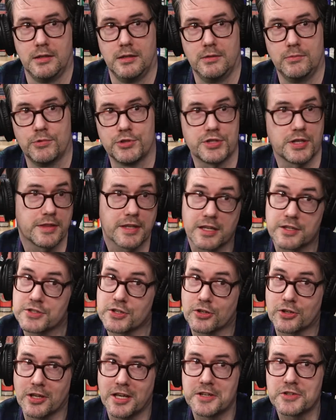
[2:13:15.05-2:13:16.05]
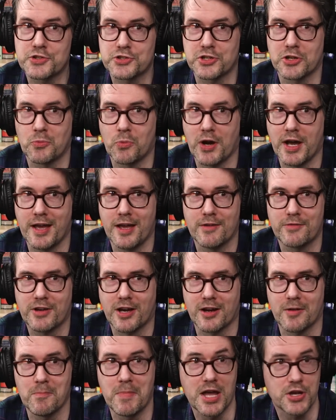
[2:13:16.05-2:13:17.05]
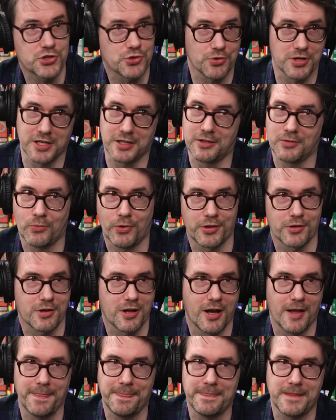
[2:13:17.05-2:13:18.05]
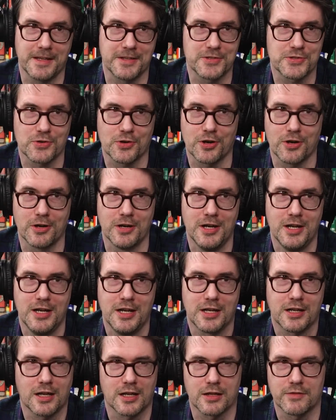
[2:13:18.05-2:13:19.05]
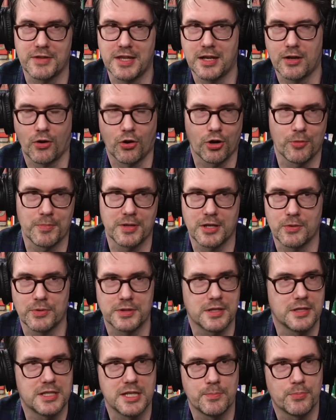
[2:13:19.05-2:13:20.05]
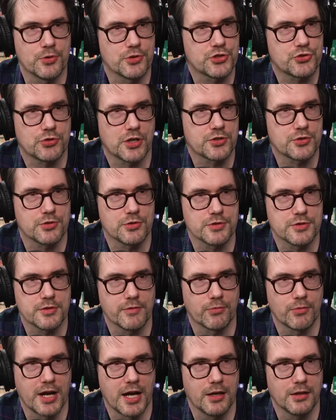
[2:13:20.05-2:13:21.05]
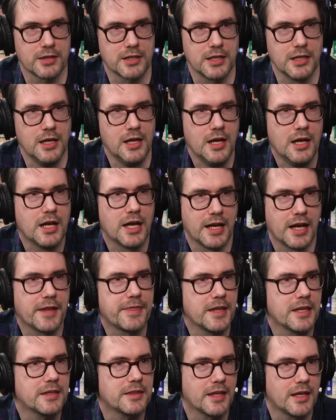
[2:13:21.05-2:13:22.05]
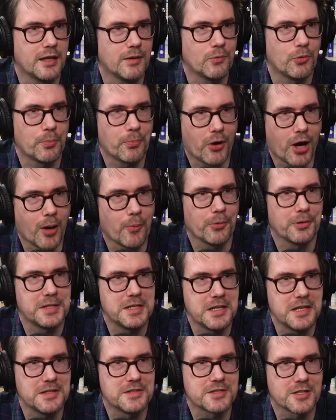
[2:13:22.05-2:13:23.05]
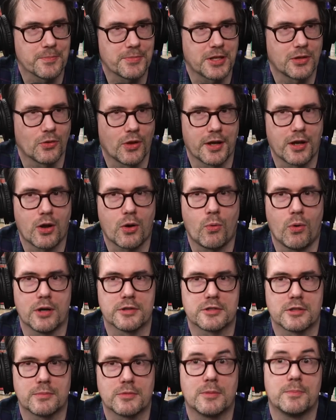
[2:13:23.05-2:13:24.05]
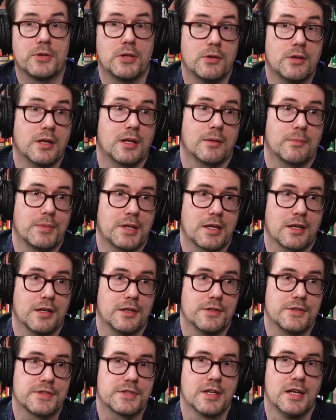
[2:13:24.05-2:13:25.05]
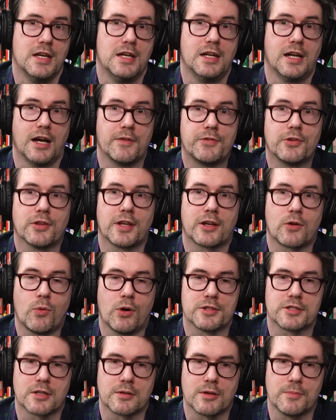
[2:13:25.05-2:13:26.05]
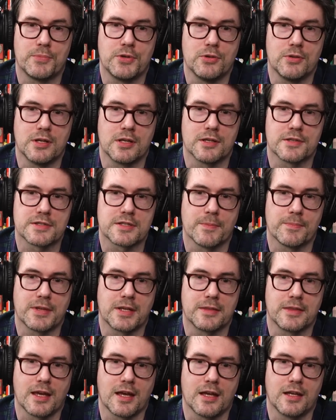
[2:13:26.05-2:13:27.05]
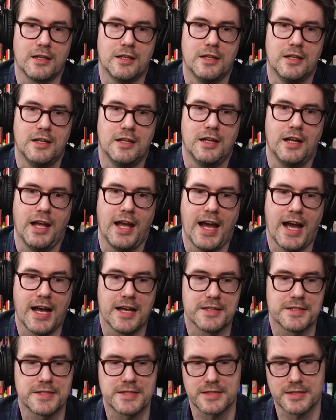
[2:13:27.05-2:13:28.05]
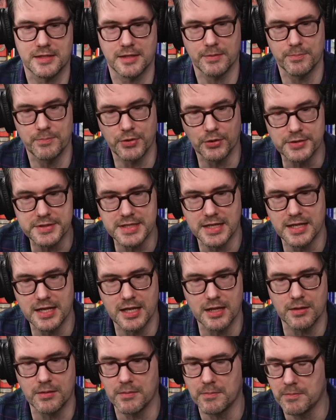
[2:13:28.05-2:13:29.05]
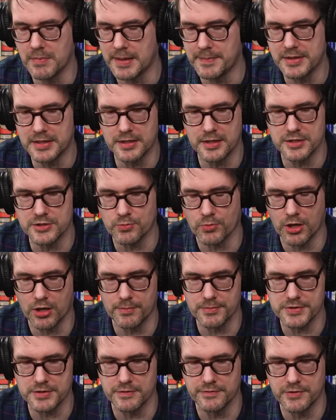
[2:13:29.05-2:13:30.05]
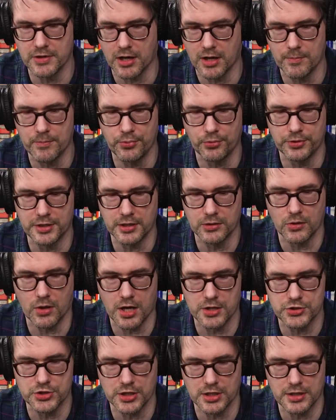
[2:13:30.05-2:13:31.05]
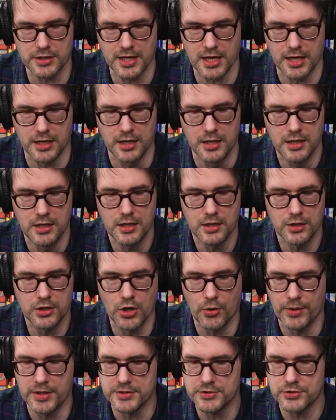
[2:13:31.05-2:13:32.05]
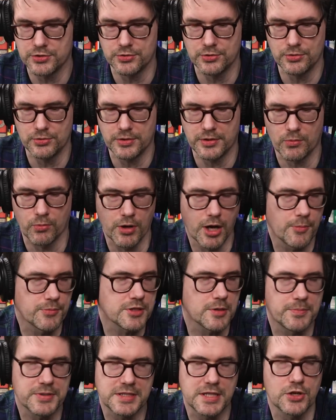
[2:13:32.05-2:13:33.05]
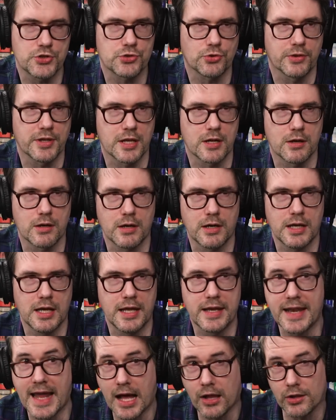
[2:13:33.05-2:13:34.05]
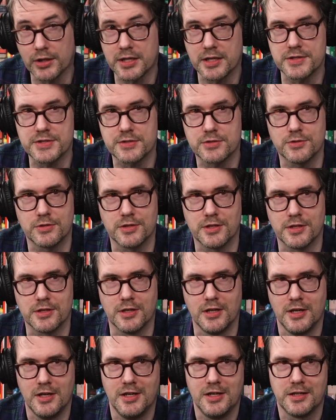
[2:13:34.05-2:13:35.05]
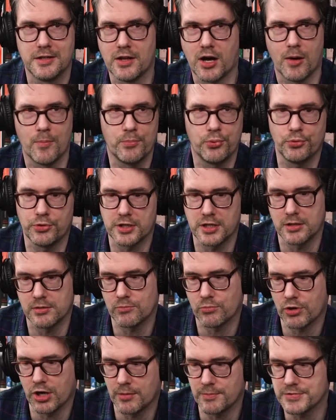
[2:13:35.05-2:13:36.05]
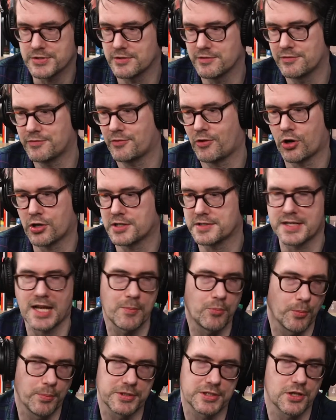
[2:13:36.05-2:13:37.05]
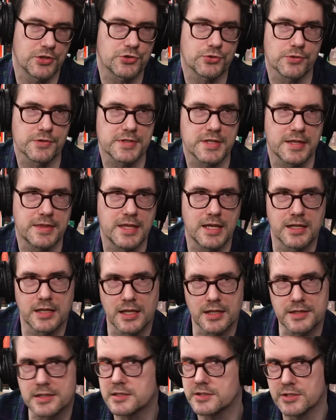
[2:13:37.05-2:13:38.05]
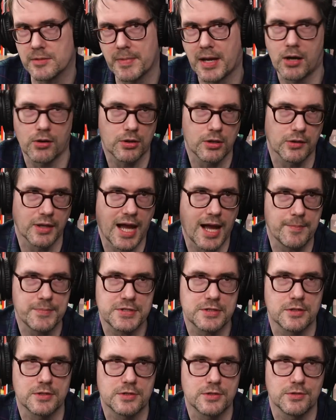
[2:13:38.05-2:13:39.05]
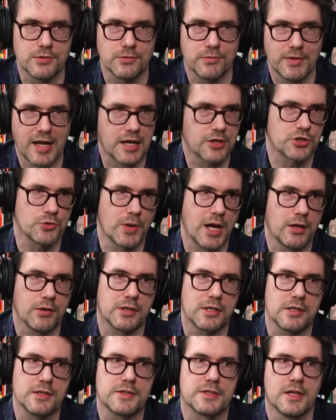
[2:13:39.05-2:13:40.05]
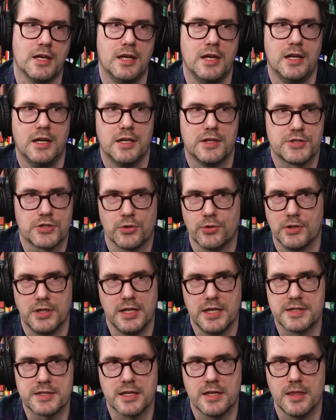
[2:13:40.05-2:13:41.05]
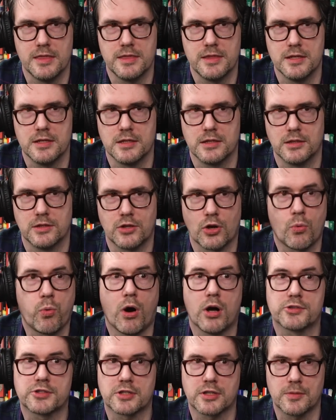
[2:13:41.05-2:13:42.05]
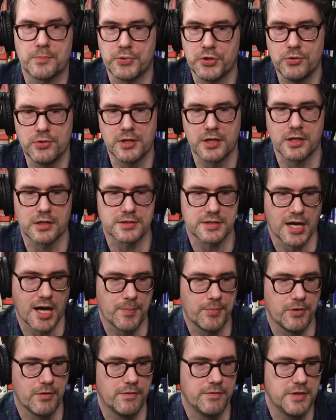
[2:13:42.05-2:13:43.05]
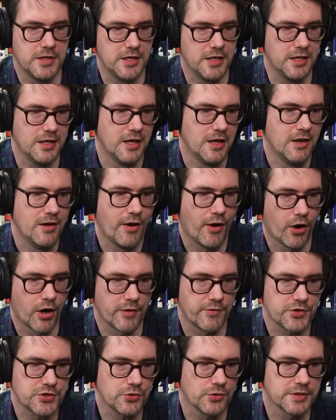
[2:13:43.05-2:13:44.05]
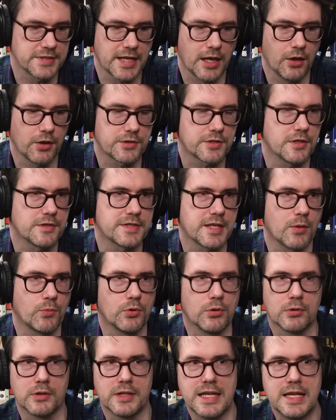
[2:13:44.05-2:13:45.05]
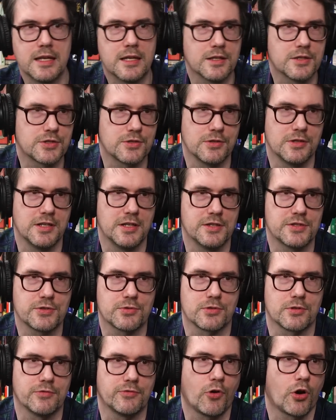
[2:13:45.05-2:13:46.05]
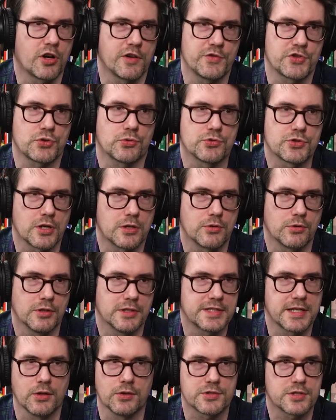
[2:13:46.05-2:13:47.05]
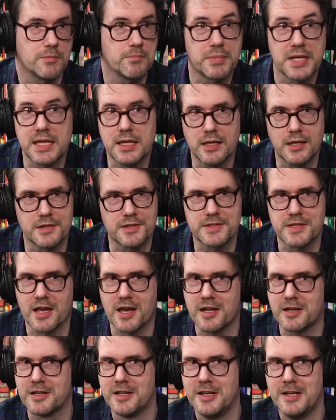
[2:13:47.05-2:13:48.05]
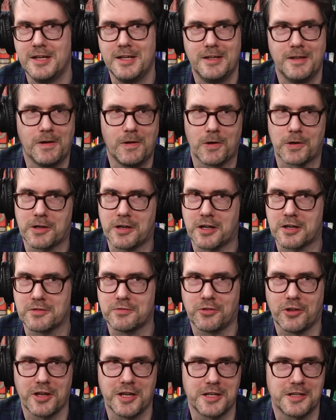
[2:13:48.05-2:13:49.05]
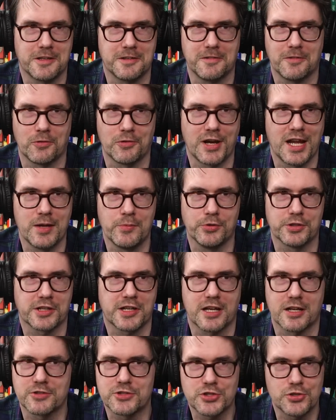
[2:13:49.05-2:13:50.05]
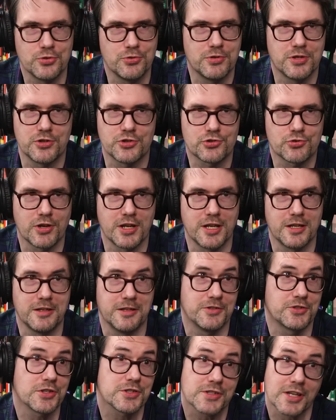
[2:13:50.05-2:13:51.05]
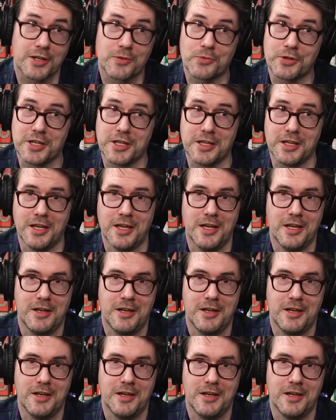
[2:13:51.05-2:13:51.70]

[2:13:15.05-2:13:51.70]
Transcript: which I think is an interesting way of kind of measuring whether or not things are kind of in harmony with the deeper structures of reality. And I think that we'll probably need something like quantum computing, because I feel like quantum computing is something that has built in it maybe these realms of non-Boolean logic that go into the realms of potential that are analogous to the non-Boolean realms of archetypal potentials that then get somehow collapsed into actualities. So is it the the quantum computing on top of the artificial intelligence that will lead into these sort of artificial general intelligent beings that are kind of like, or able to kind of tune and train, just like we